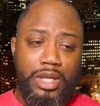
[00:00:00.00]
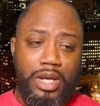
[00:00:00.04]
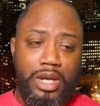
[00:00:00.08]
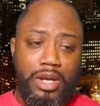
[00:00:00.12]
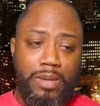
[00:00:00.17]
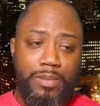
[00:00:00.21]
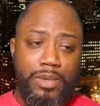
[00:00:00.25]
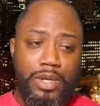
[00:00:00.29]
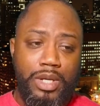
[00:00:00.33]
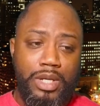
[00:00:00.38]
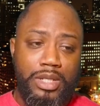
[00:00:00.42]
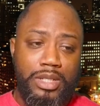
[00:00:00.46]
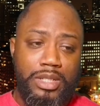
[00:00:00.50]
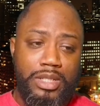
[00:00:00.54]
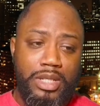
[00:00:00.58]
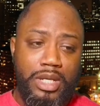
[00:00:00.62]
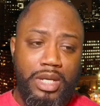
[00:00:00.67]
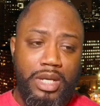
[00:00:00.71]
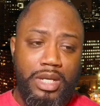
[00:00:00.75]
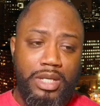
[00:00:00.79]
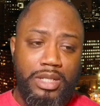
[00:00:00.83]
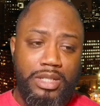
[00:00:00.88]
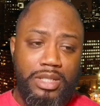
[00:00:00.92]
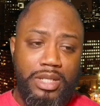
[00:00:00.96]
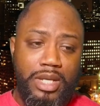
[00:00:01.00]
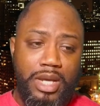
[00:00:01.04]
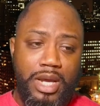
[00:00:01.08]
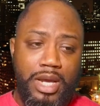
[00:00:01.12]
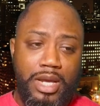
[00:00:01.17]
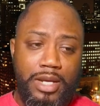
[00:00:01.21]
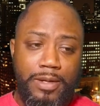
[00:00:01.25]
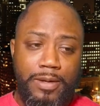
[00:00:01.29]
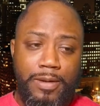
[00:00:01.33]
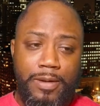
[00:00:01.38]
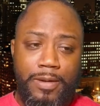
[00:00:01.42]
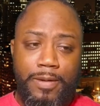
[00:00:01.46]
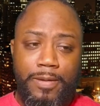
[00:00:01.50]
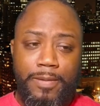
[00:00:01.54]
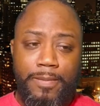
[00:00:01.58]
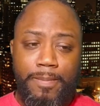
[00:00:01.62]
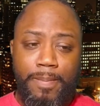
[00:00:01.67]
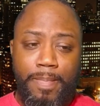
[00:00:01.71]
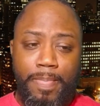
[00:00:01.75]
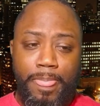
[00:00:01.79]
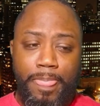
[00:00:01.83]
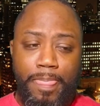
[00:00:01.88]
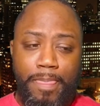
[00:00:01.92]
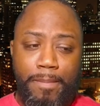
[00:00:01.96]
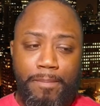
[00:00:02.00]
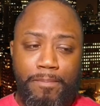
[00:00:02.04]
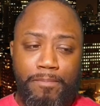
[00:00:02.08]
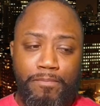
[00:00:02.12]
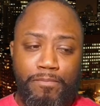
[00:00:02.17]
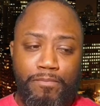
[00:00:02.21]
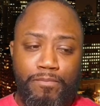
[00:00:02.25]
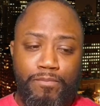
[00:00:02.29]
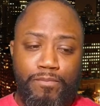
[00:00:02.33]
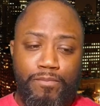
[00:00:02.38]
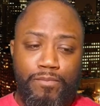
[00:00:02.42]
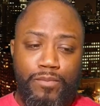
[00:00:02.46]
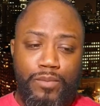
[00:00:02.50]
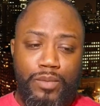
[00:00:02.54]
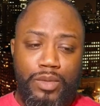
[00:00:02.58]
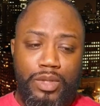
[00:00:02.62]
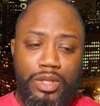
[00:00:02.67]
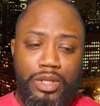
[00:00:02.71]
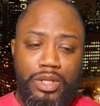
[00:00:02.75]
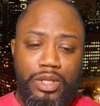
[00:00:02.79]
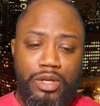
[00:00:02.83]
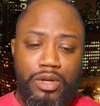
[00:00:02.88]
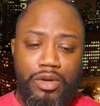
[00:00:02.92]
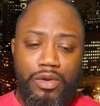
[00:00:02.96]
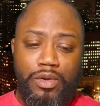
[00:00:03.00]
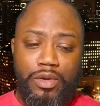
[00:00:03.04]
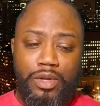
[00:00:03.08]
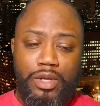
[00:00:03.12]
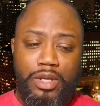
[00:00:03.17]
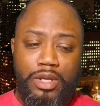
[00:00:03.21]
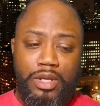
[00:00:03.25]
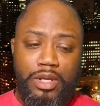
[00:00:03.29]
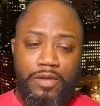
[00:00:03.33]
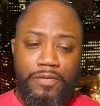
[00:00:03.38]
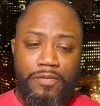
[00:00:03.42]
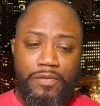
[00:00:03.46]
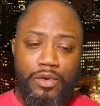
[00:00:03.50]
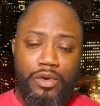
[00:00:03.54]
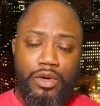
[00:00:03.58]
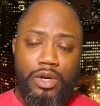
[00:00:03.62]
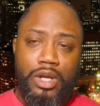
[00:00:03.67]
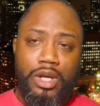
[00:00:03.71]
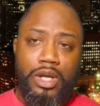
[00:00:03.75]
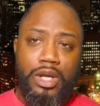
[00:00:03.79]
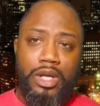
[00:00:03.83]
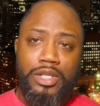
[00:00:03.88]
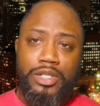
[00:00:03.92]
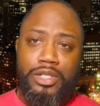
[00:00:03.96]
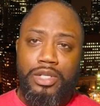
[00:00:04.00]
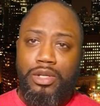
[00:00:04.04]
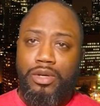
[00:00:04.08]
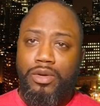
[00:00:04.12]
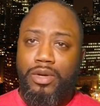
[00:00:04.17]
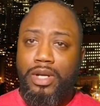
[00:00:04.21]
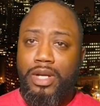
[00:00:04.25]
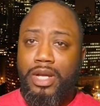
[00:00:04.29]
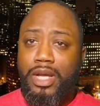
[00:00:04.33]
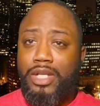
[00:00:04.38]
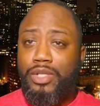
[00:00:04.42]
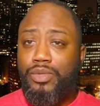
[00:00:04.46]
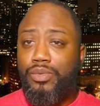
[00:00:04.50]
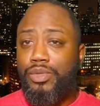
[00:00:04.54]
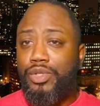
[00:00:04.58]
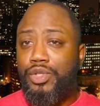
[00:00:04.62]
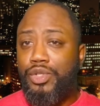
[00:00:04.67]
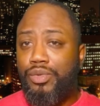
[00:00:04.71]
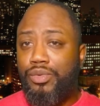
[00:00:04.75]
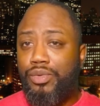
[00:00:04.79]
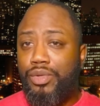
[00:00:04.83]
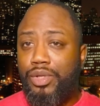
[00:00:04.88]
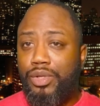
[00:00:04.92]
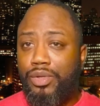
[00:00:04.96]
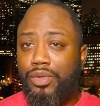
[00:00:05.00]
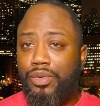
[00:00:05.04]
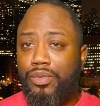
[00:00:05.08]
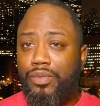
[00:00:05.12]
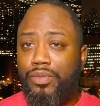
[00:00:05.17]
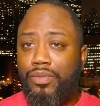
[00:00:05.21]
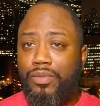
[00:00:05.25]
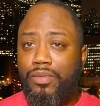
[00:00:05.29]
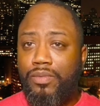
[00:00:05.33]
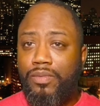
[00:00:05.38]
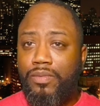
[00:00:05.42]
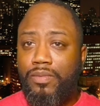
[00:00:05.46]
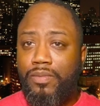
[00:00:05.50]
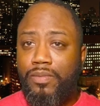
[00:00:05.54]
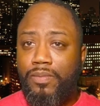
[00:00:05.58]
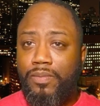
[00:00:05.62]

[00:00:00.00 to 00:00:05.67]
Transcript: one thing I'm gonna say is that you know if you're a hustler and that's what you do,